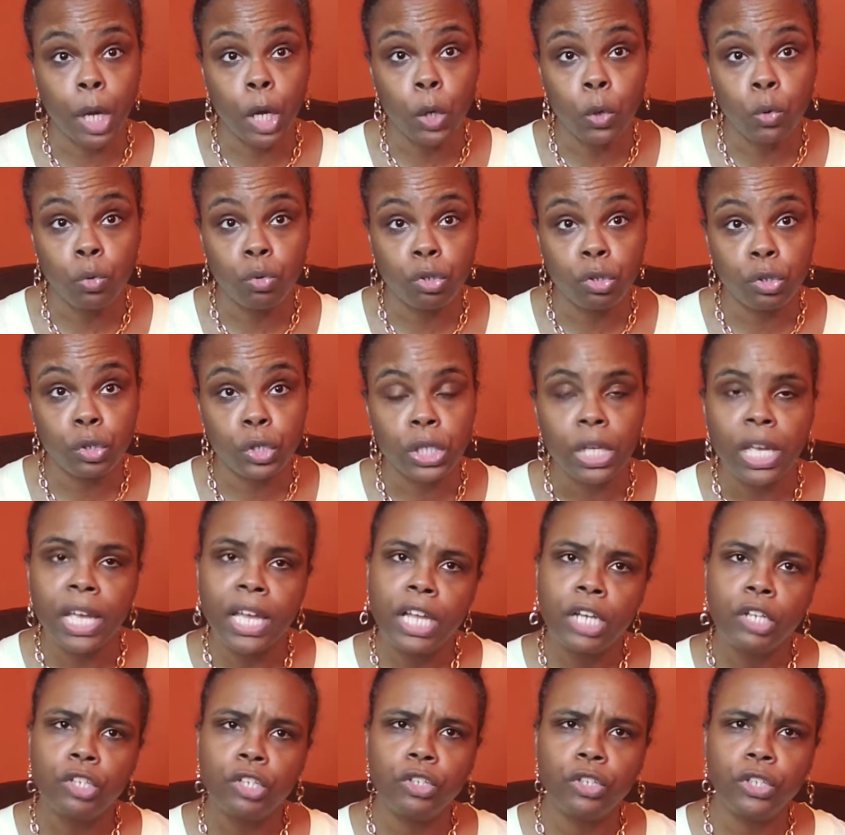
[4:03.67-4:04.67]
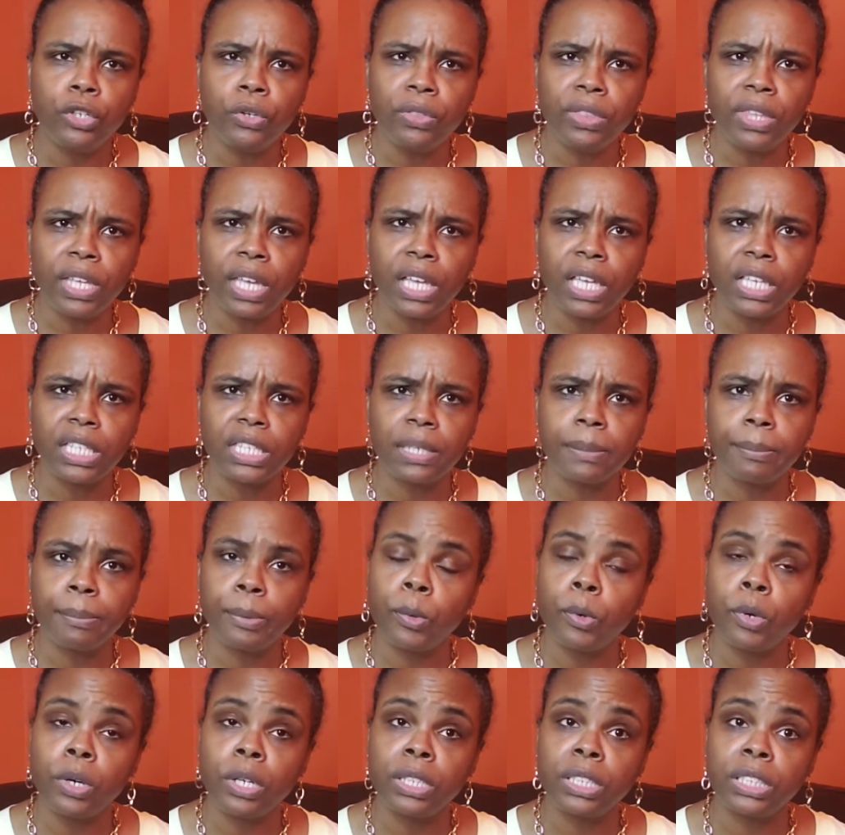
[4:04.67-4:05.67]
owners, do you think it's
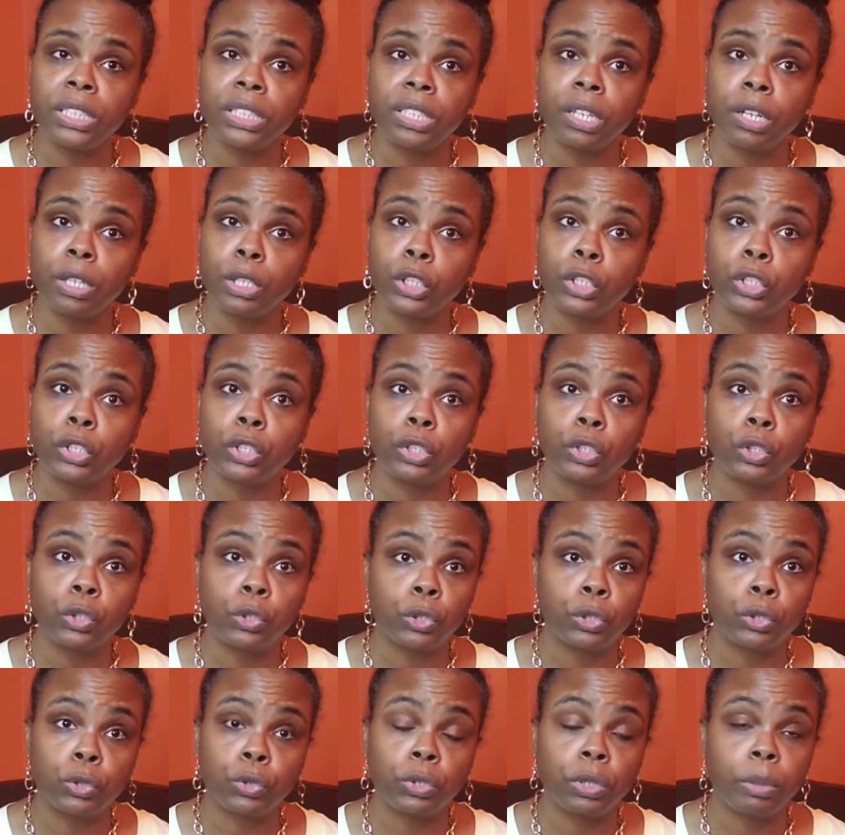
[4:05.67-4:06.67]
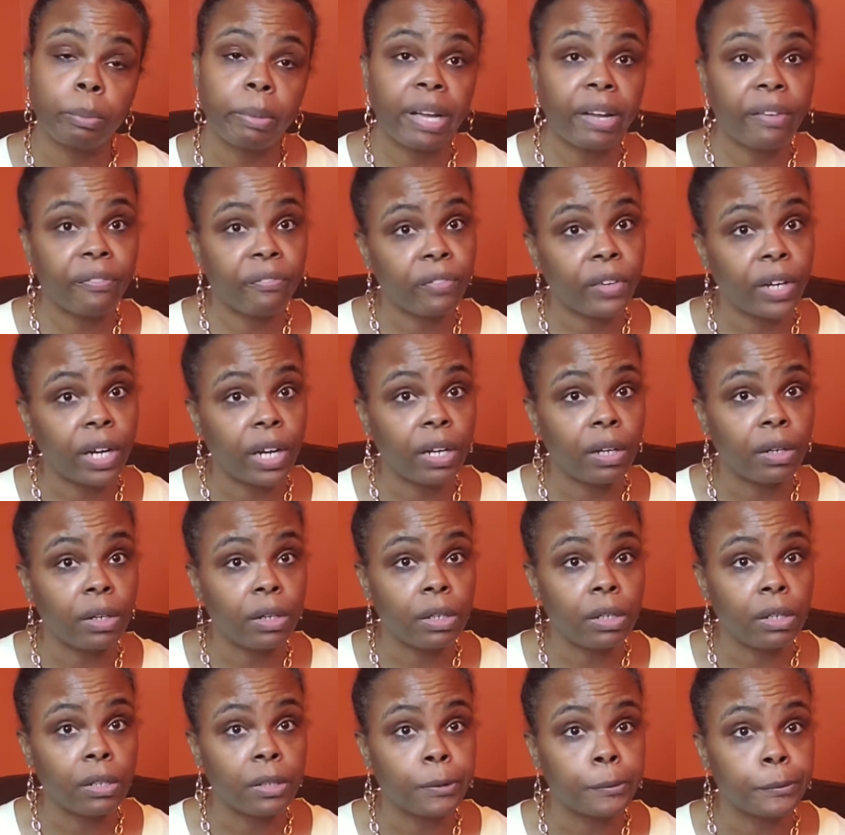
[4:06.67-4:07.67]
important to talk to your children about
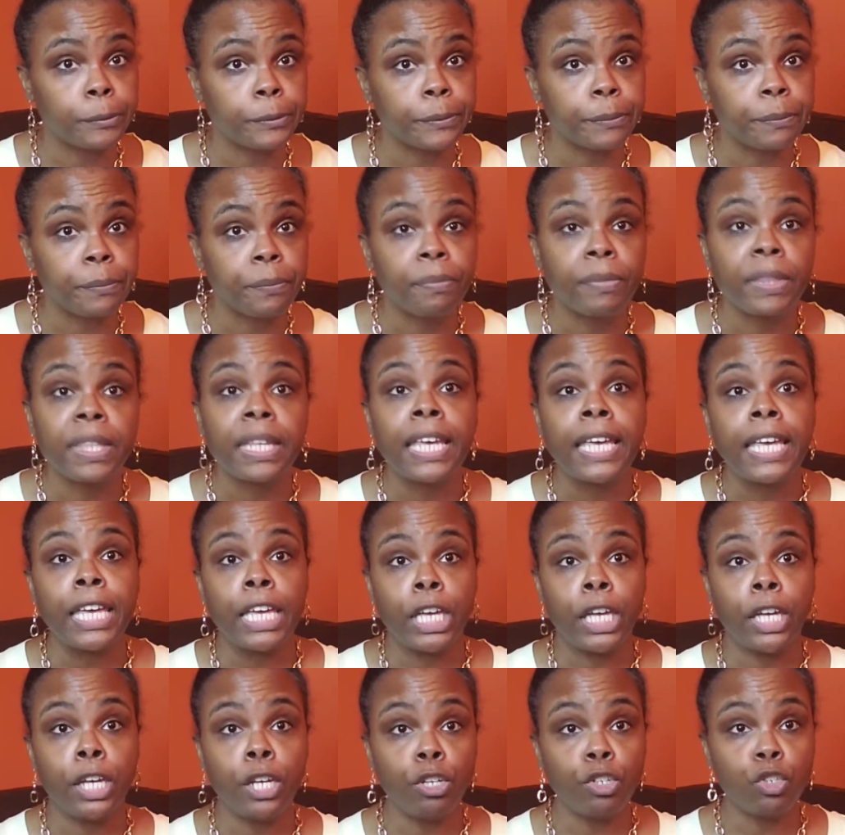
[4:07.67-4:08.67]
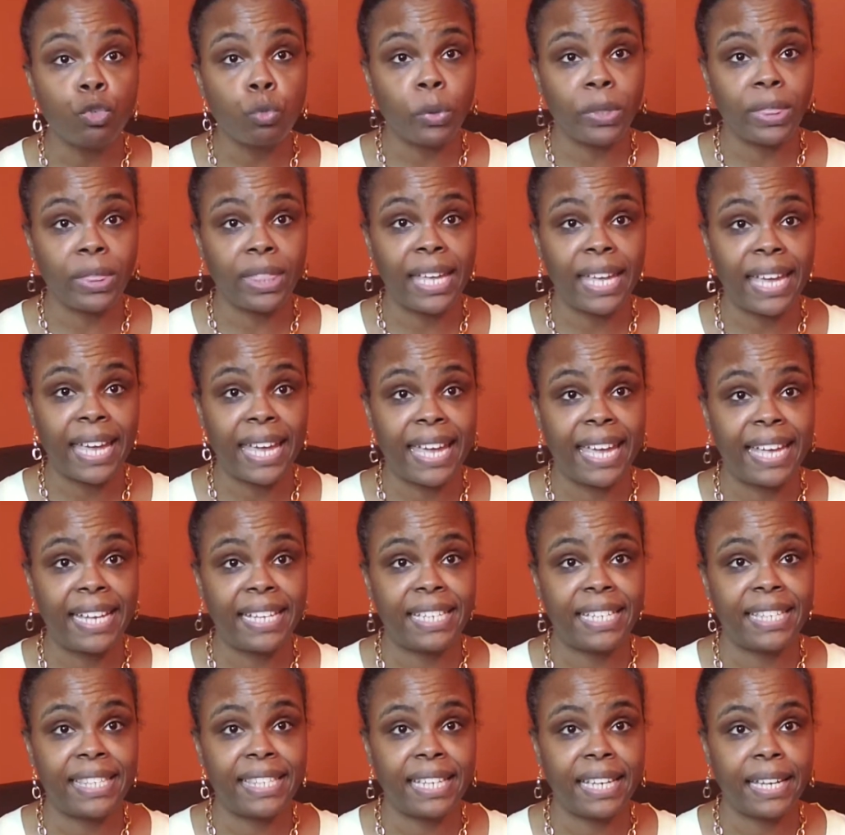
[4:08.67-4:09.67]
firearms? Here's what they had
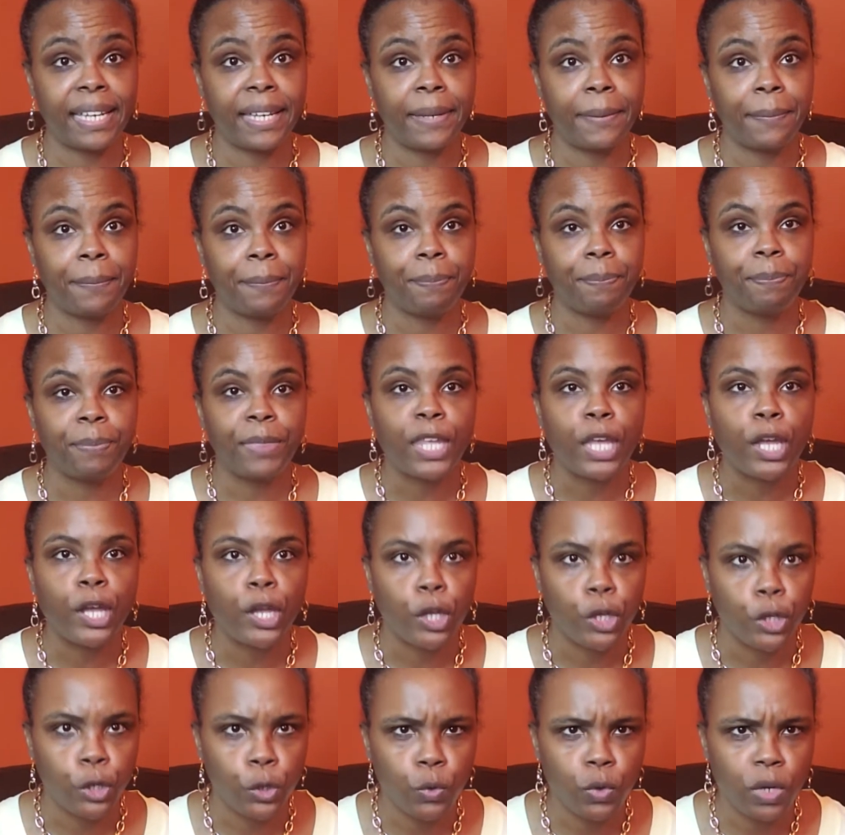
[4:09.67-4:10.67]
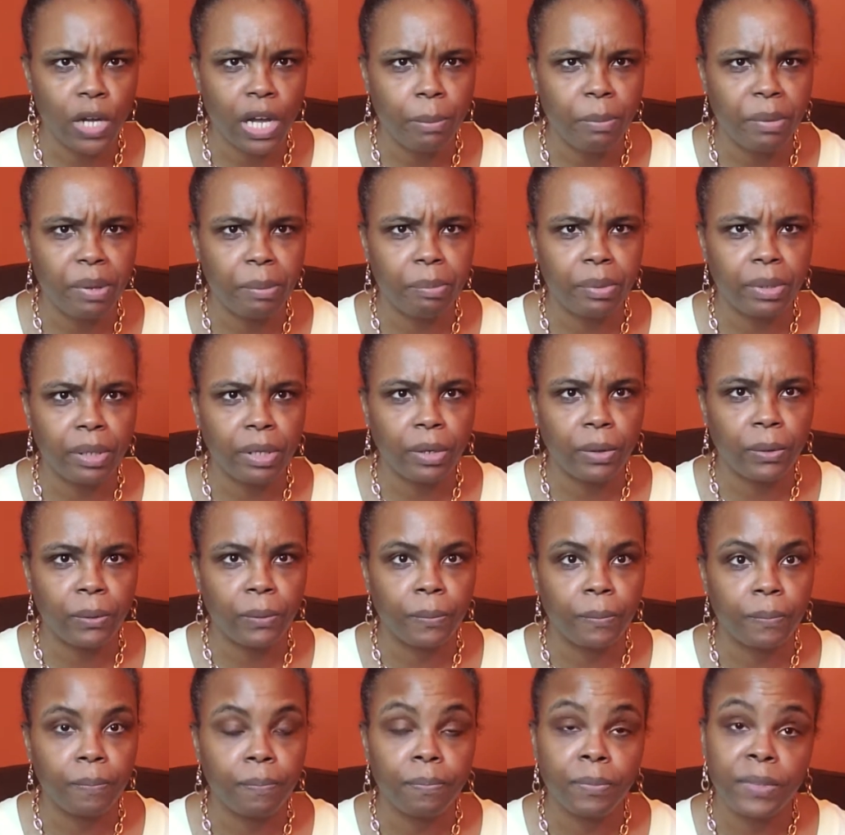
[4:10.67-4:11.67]
to say. You comment
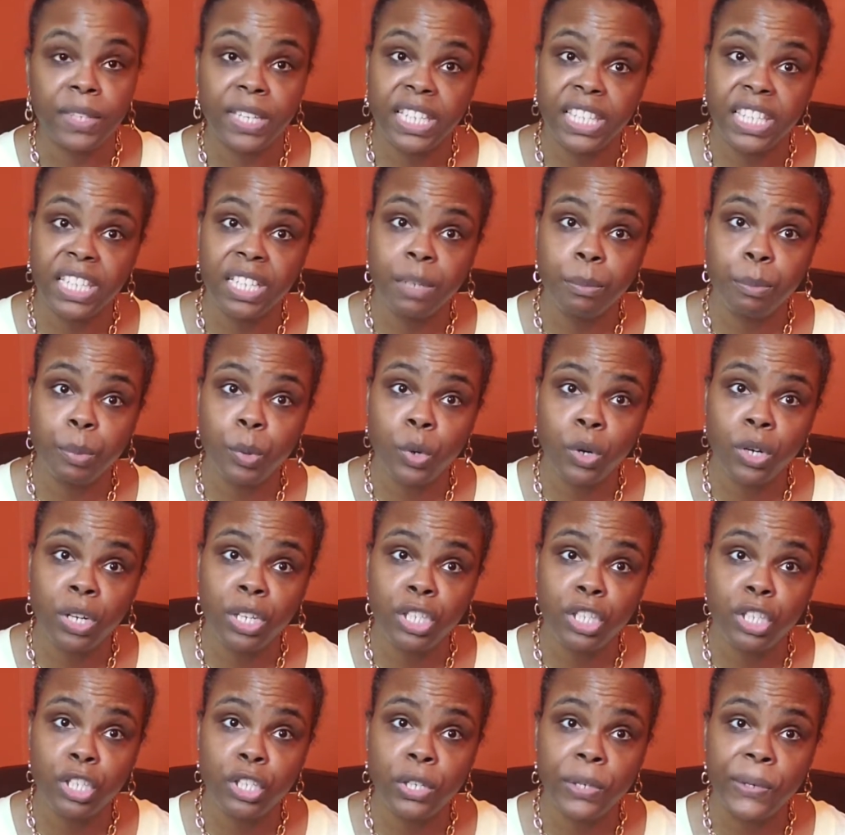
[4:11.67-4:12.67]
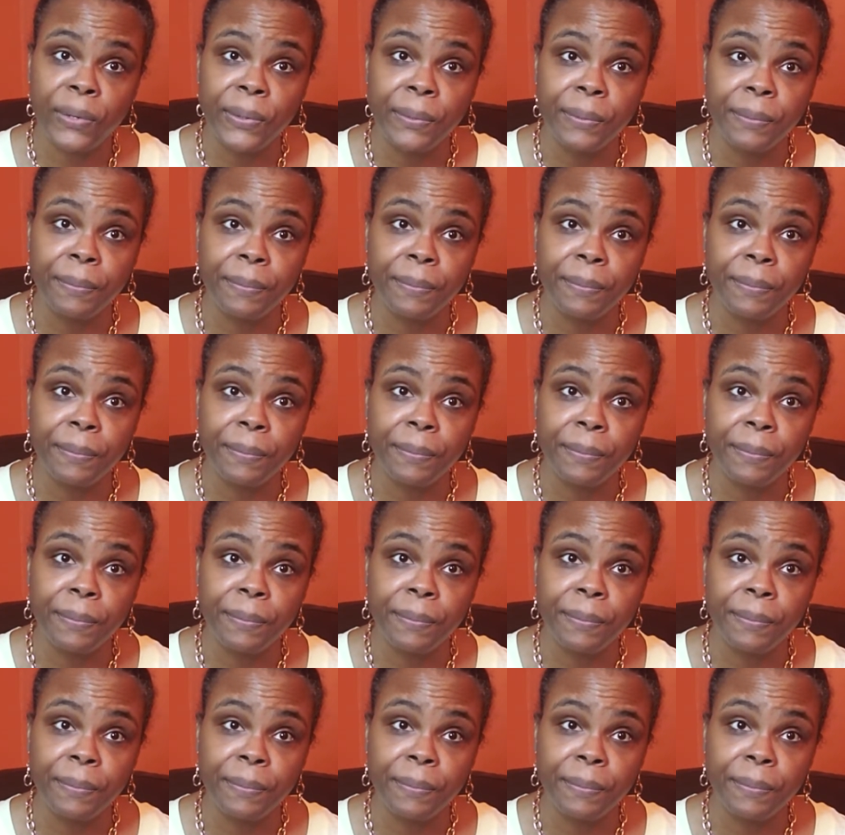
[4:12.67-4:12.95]
below. Is it important to you?